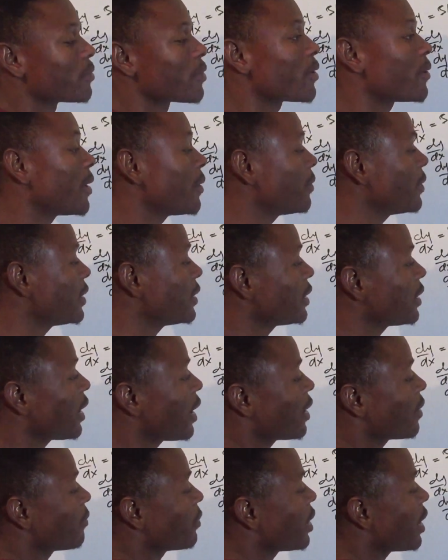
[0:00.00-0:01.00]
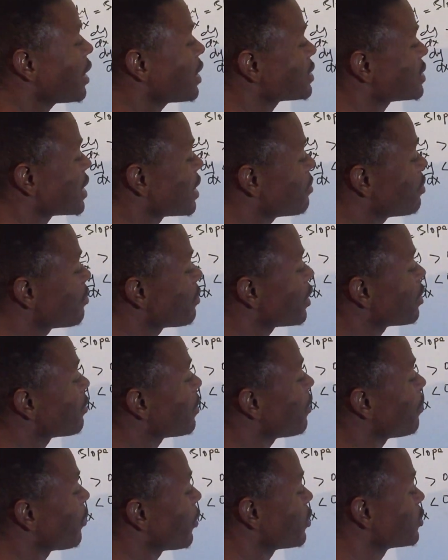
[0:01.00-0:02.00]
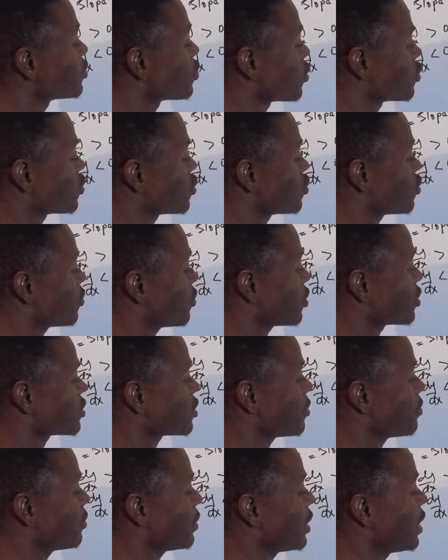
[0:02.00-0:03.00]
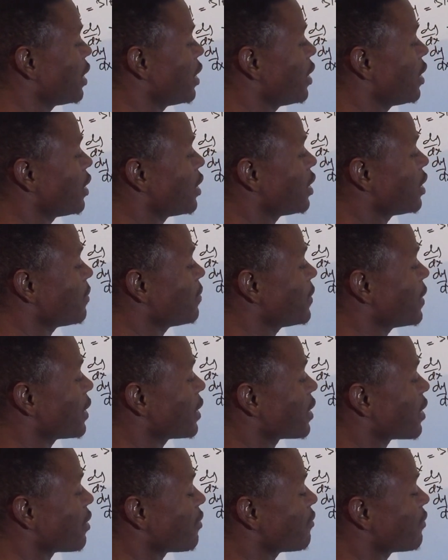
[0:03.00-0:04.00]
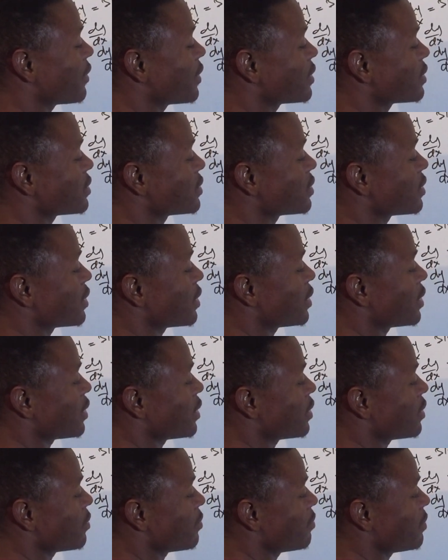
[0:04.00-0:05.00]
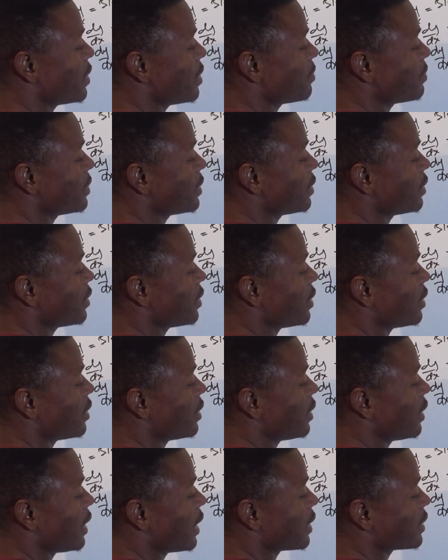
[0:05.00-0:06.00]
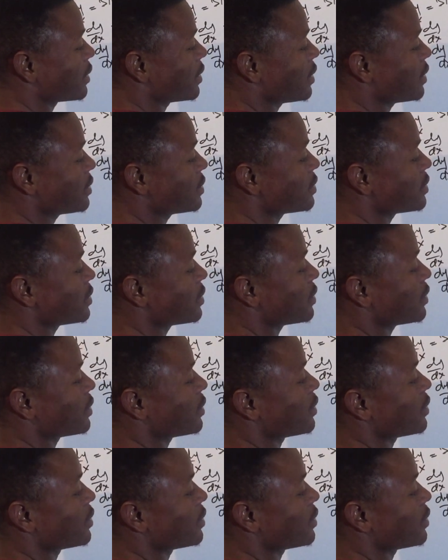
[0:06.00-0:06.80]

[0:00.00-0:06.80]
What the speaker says: Probably muna iya samun minimum point root 2, for example, if the graph is maybe like this.